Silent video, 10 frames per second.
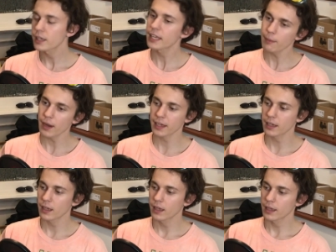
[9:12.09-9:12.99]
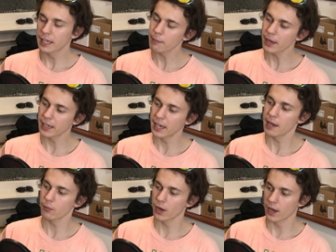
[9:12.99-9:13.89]
Get my, get my
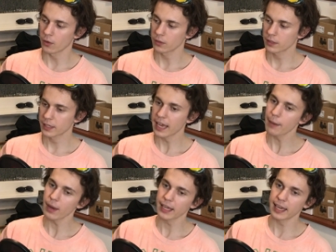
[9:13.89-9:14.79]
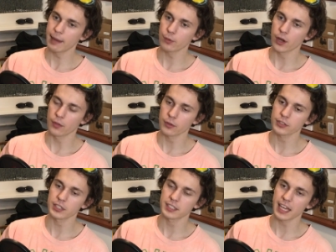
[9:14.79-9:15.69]
camera out. Get my camera out.
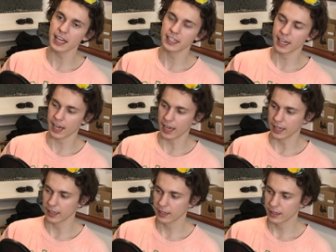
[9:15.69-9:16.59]
There's a dead guy.